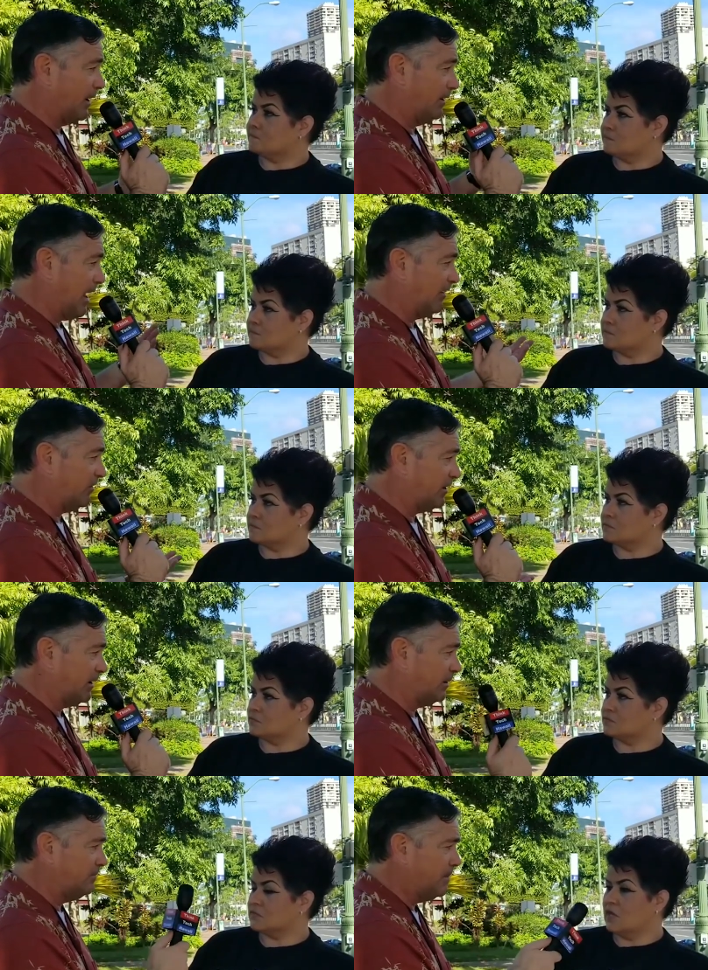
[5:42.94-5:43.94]
Speaker 1: they
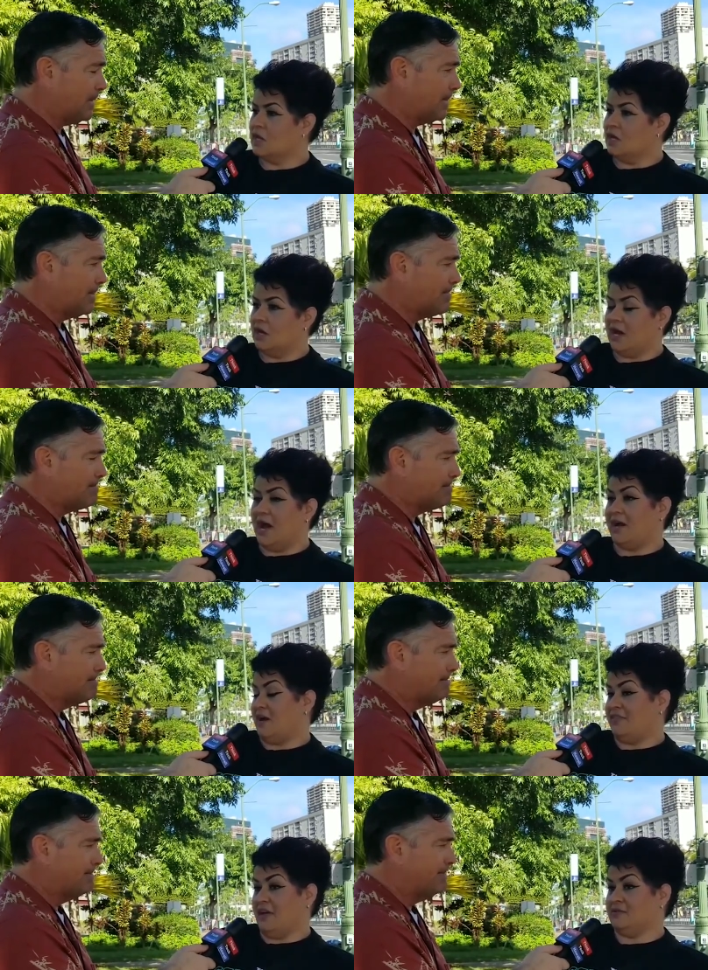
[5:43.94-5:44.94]
agitated?
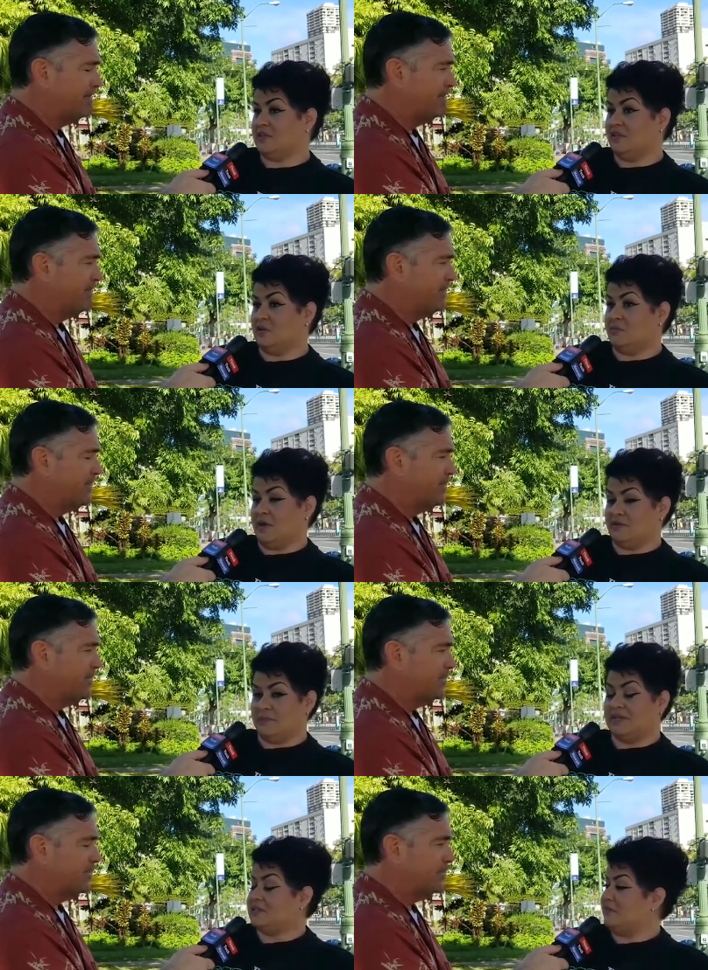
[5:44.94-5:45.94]
Speaker 2: I think it was a
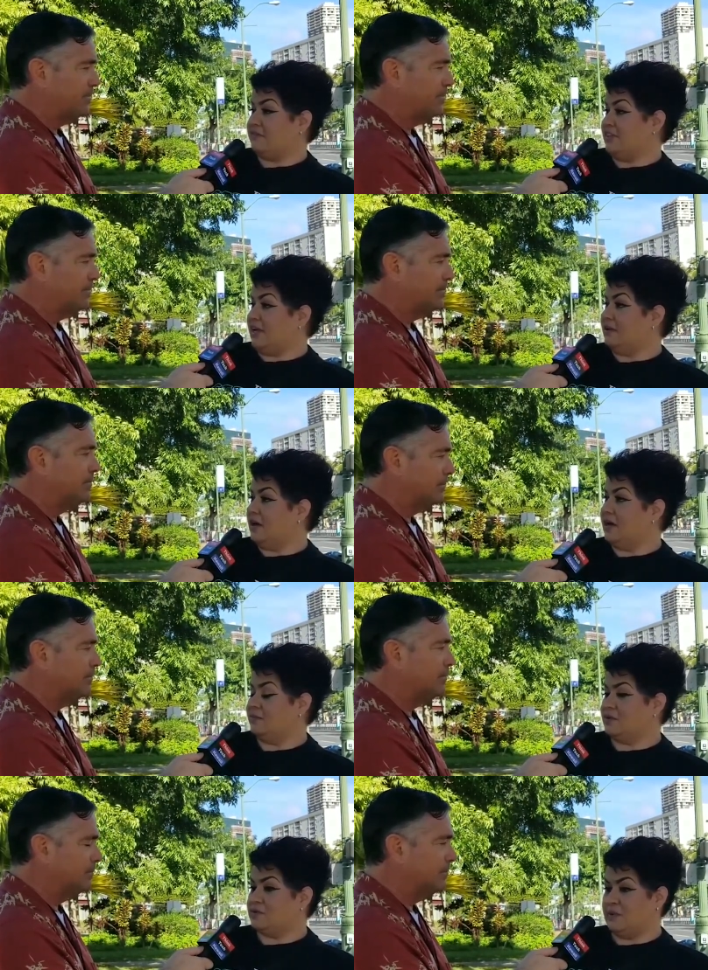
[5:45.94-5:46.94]
mix of everything.
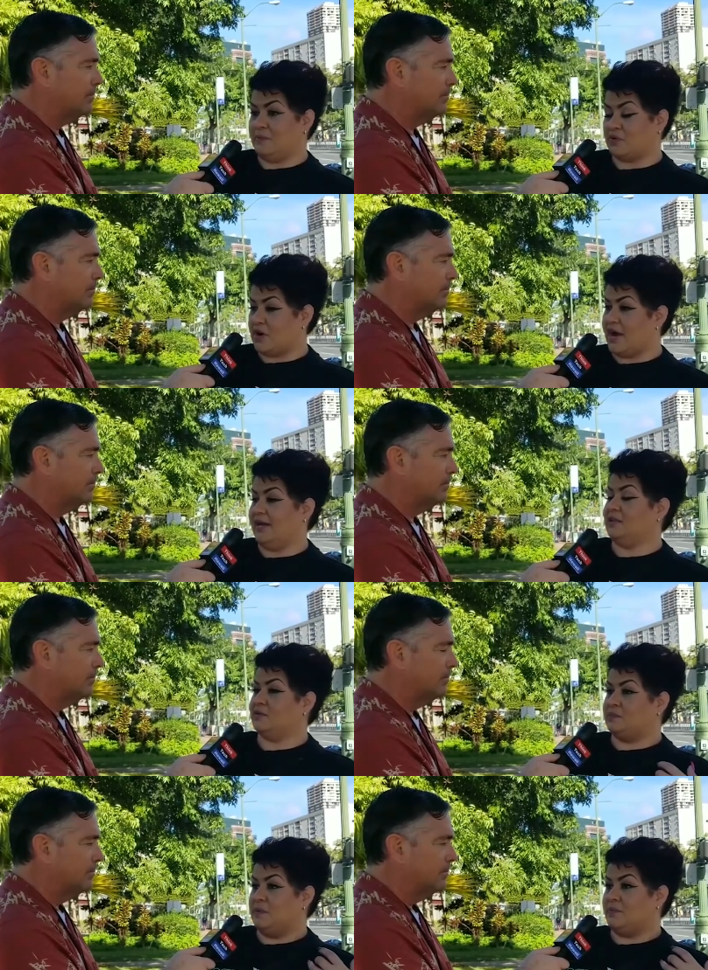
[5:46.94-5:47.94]
There was people crying. There
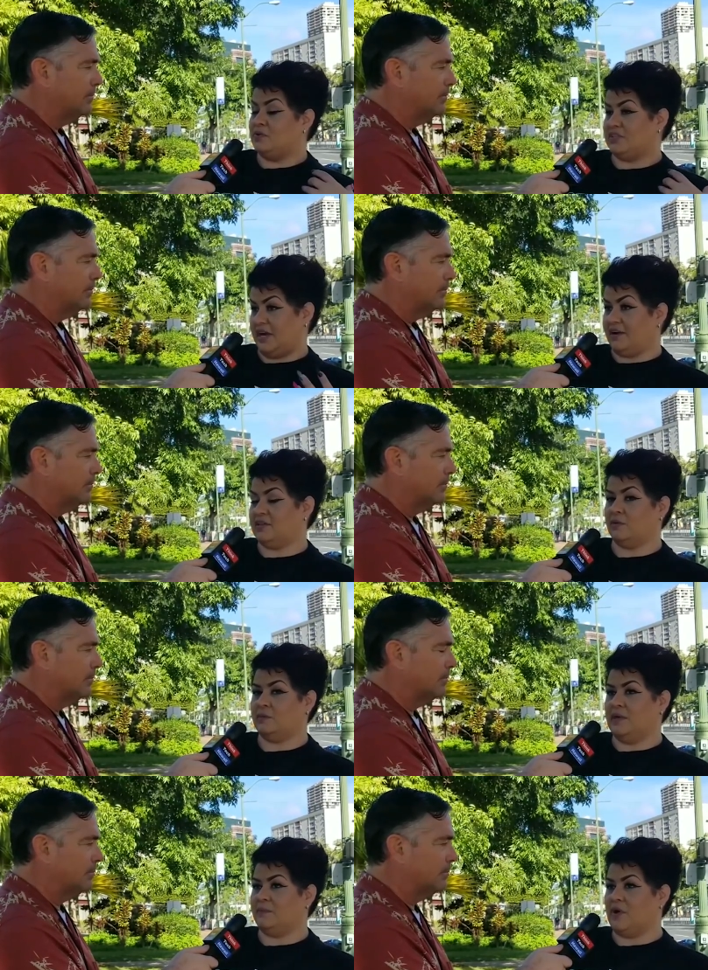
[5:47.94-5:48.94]
was people scared. There were
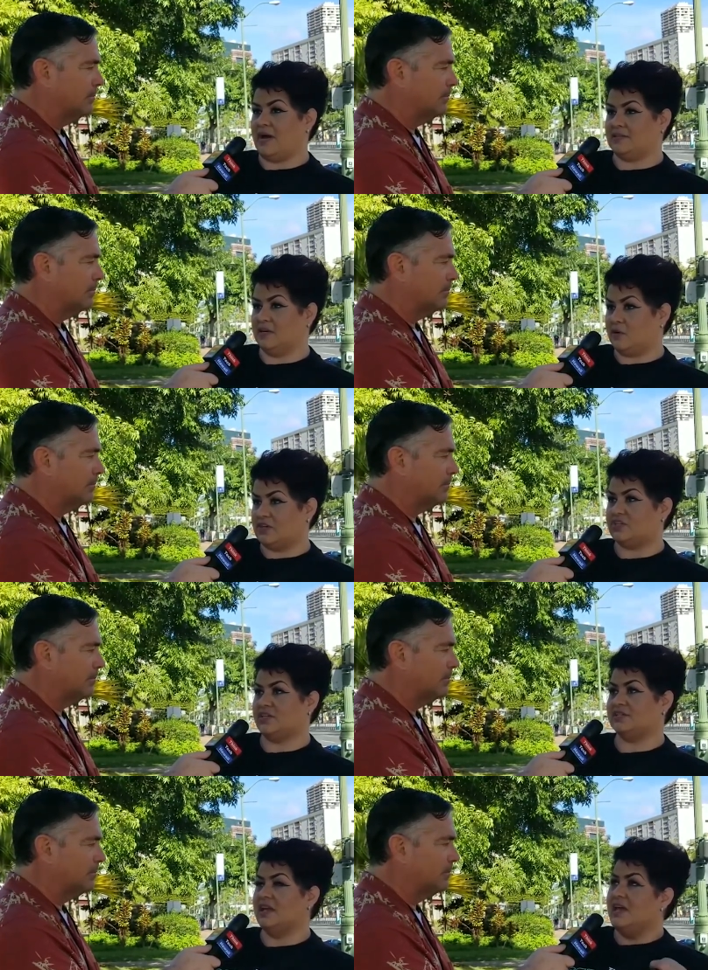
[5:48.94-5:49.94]
people asking
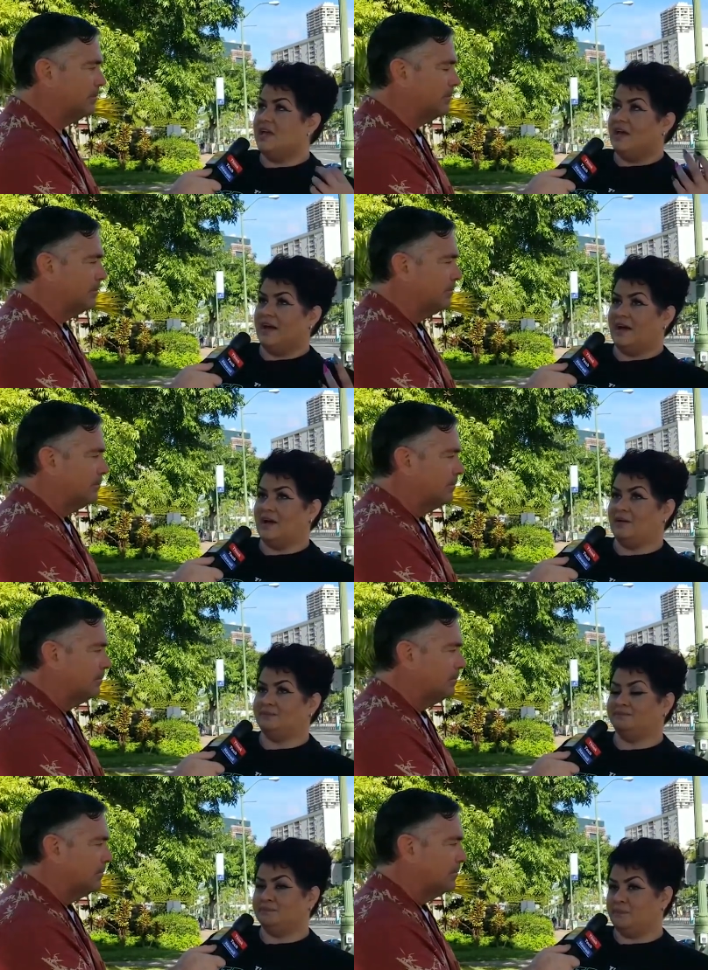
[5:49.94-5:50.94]
questions.
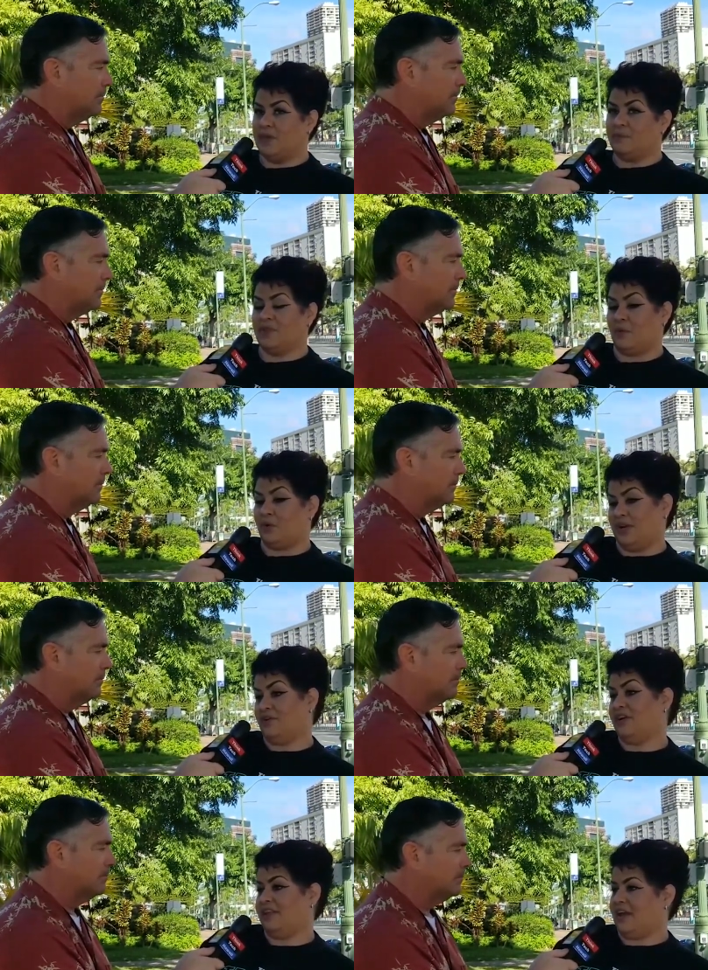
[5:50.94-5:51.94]
People that weren't
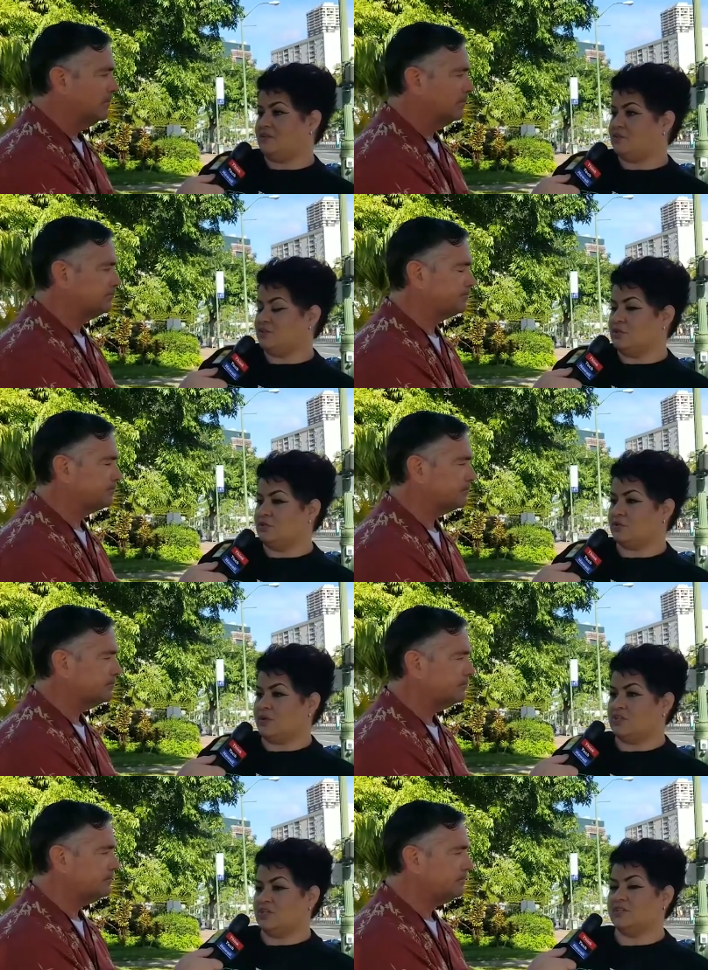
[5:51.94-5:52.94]
hearing the answers to those
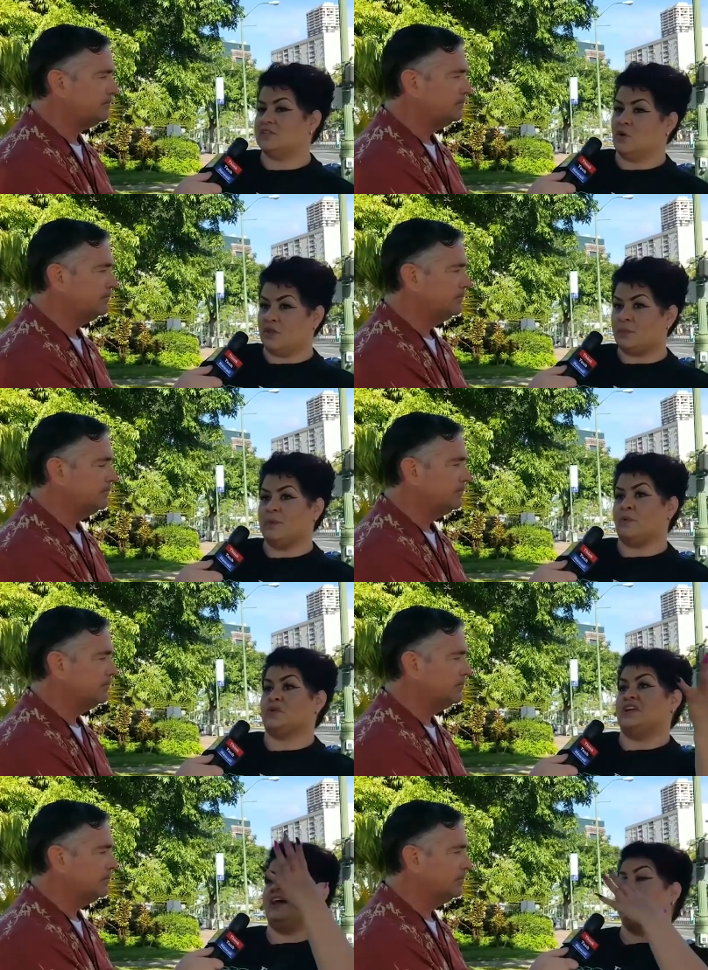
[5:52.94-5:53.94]
questions, so other people were
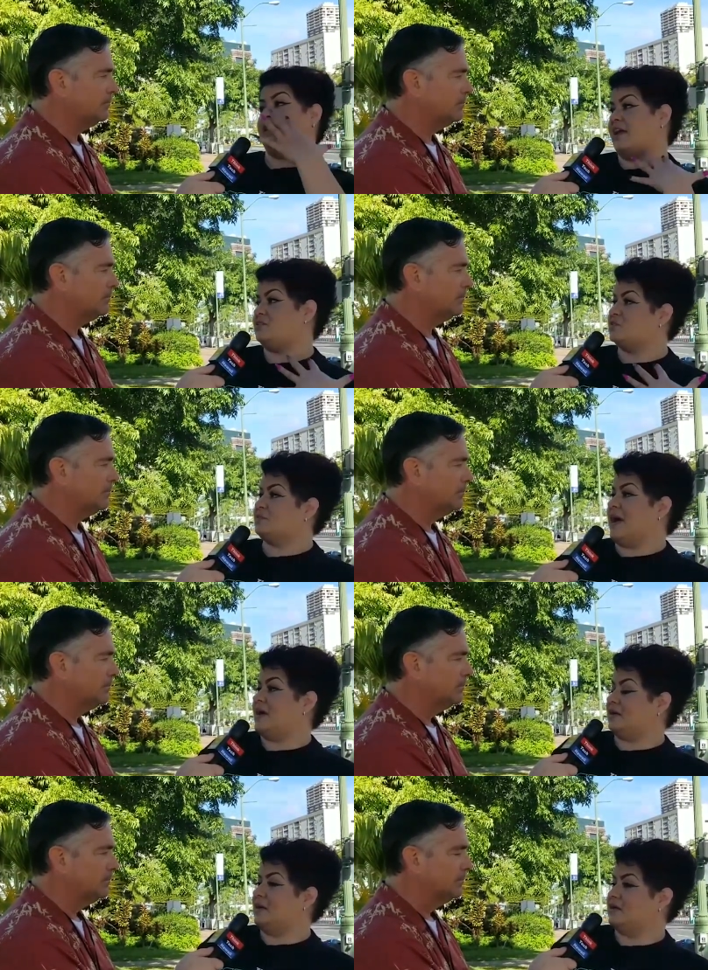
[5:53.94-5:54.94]
yelling the answers back
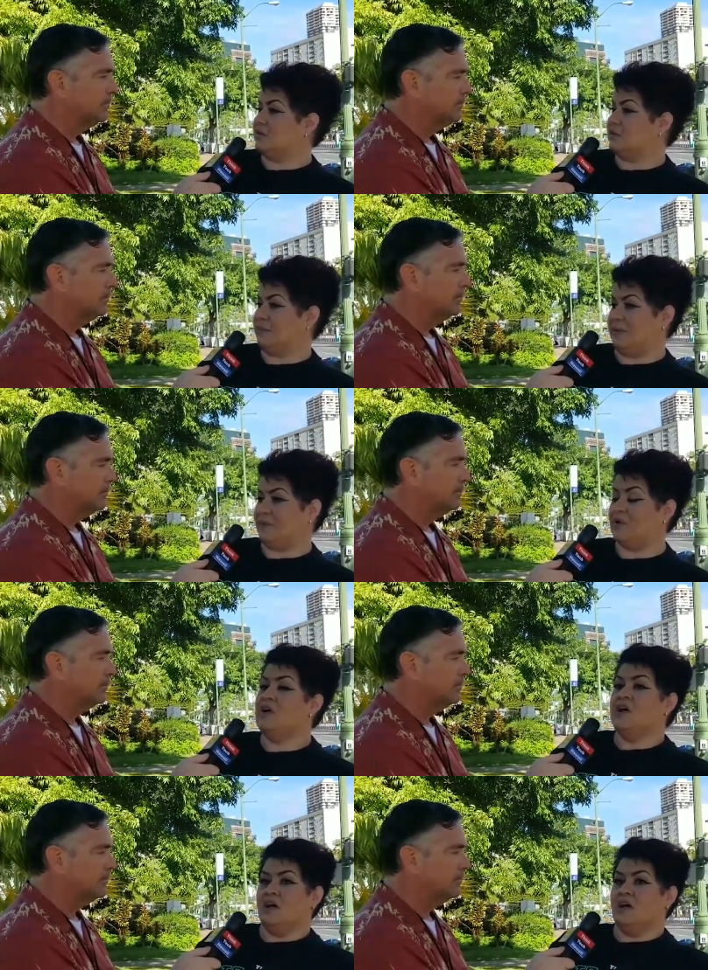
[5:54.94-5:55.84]
to other people.